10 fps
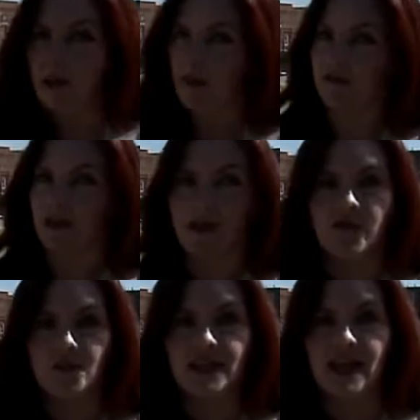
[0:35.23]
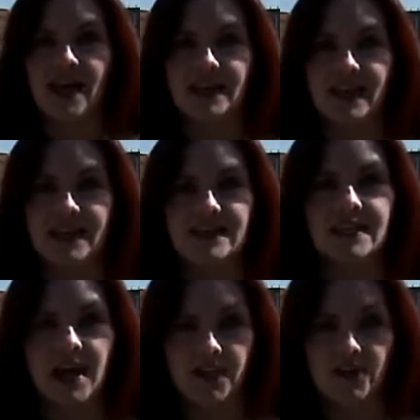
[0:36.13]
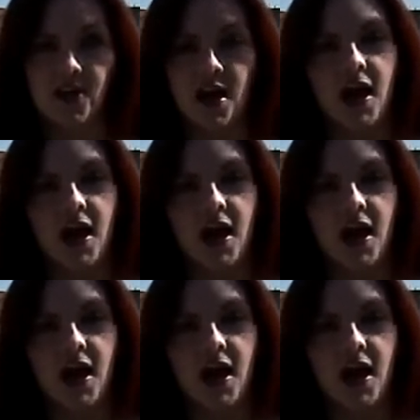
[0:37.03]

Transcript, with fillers: But if the government can't get it together,